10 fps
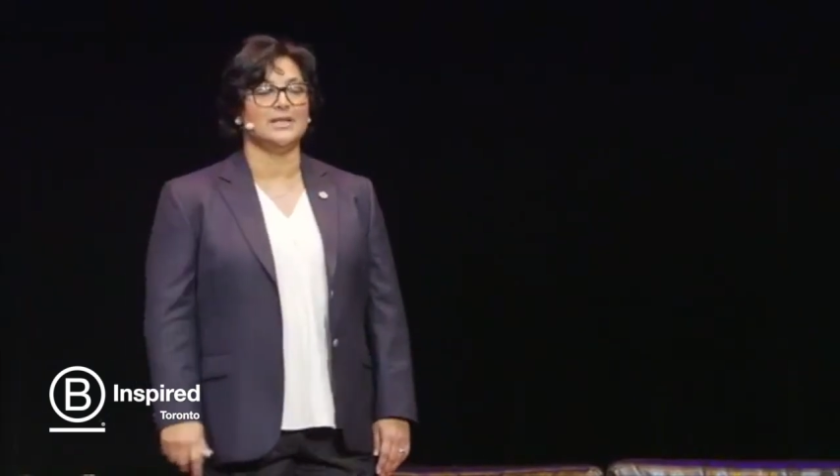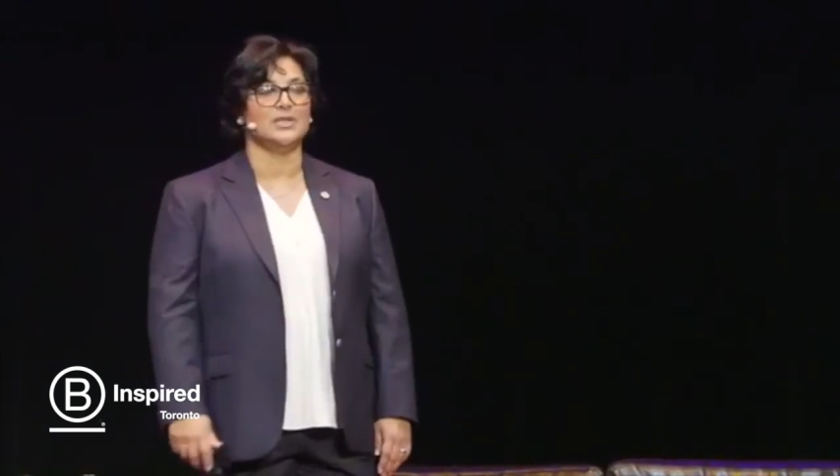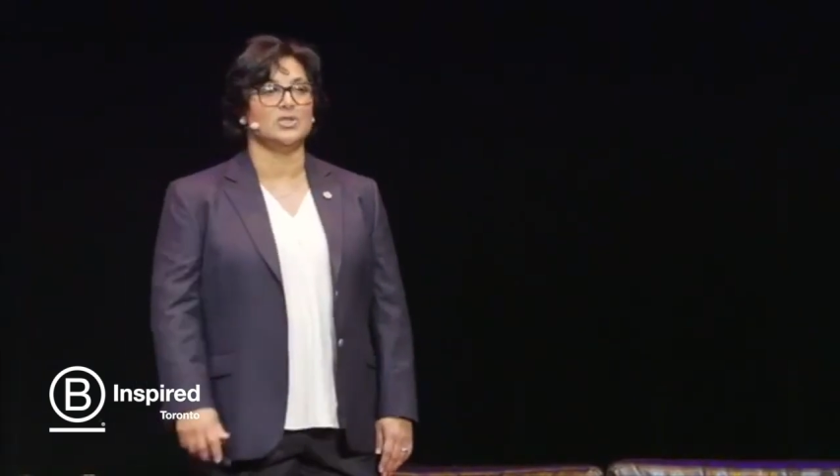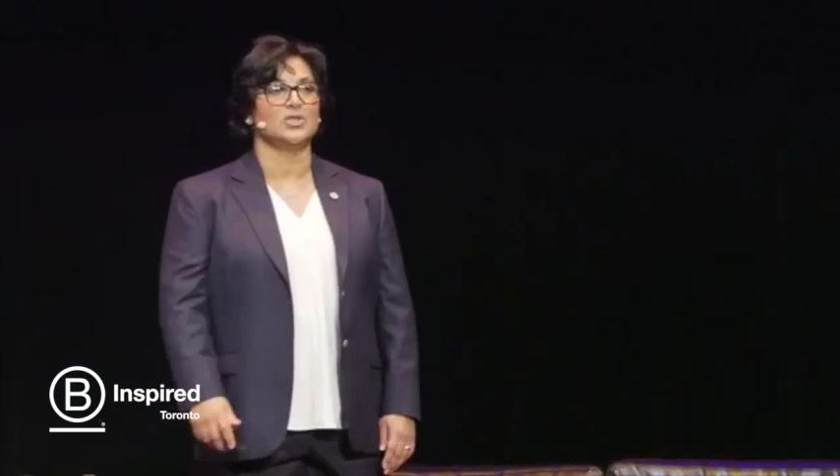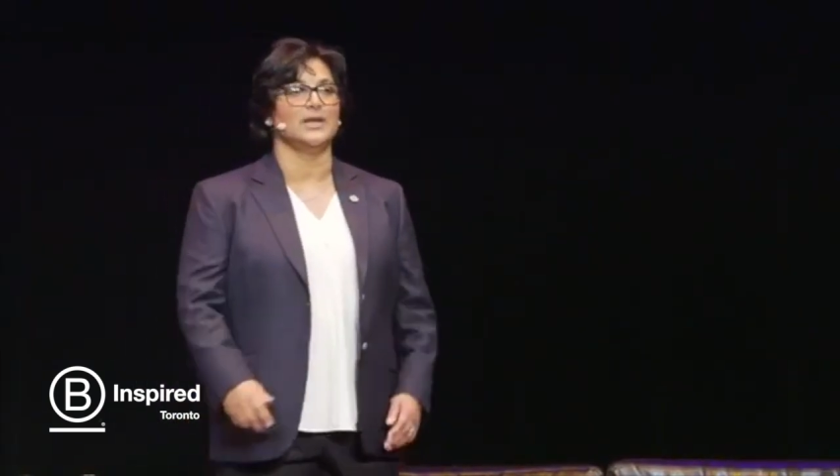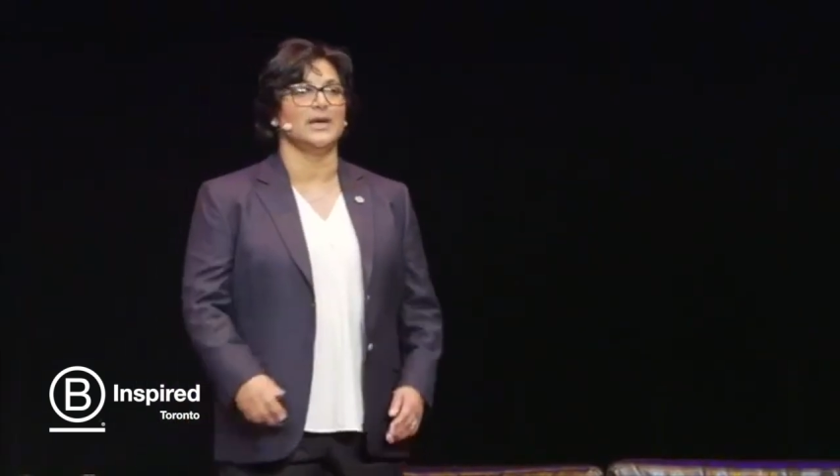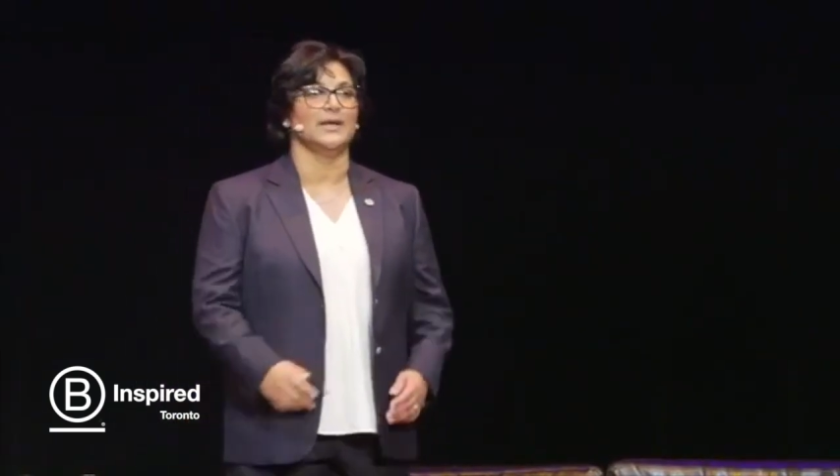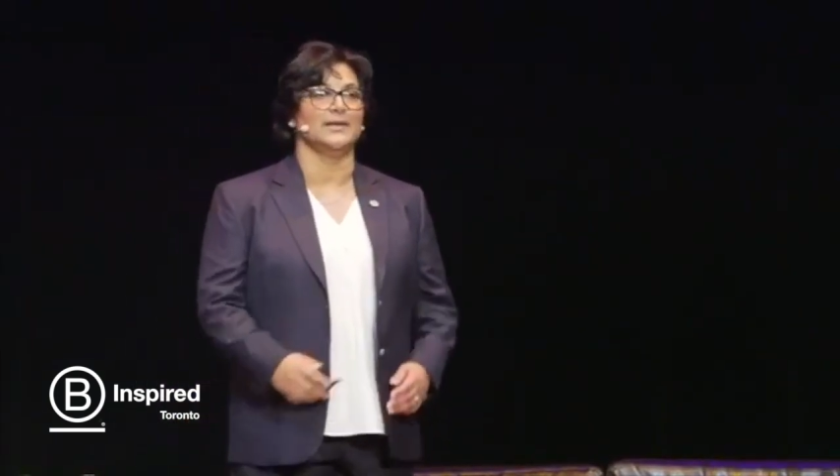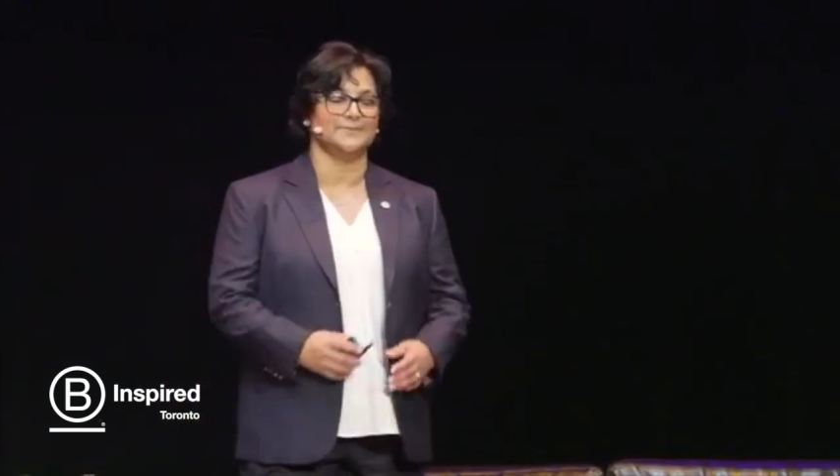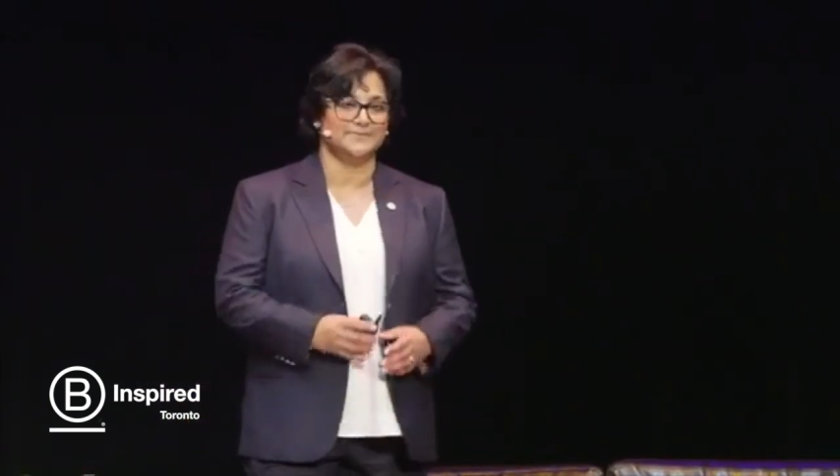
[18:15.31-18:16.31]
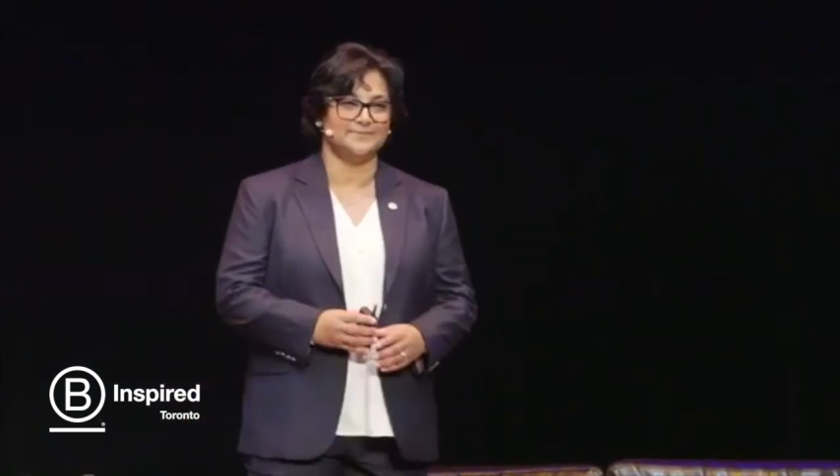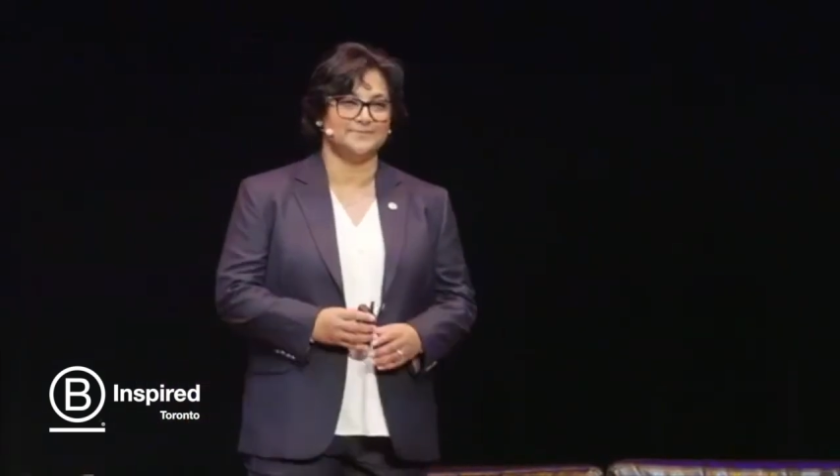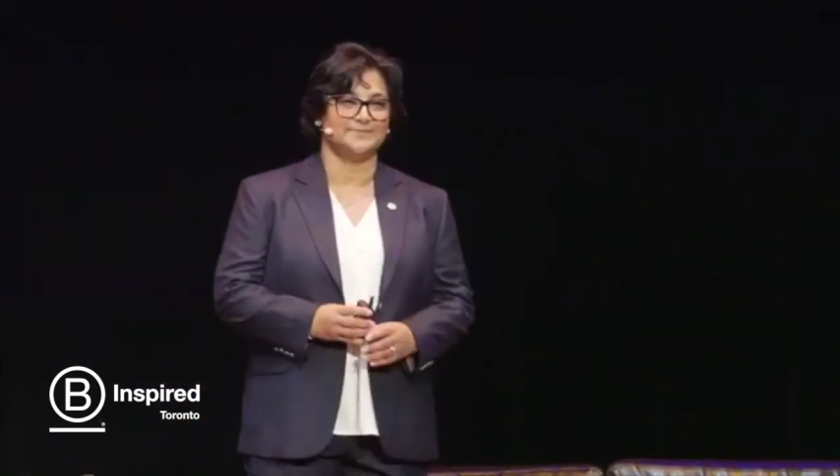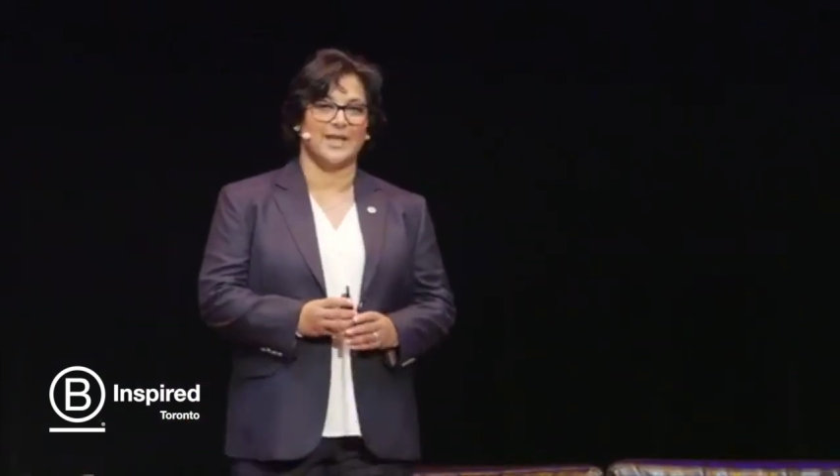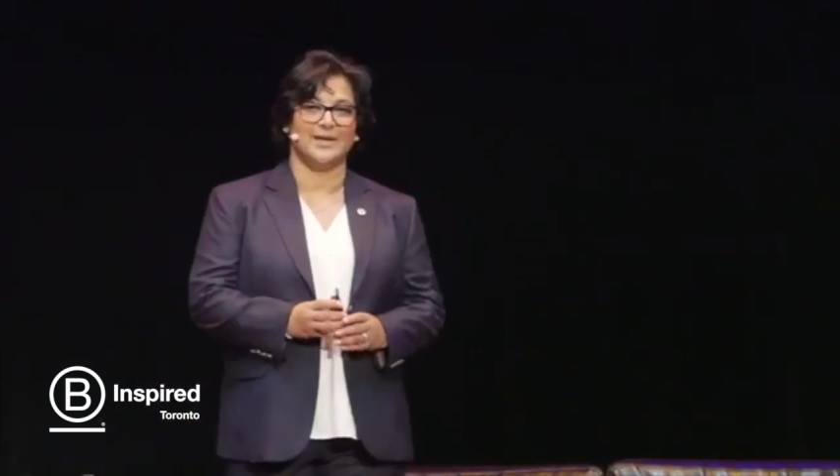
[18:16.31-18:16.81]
Shadan. Thank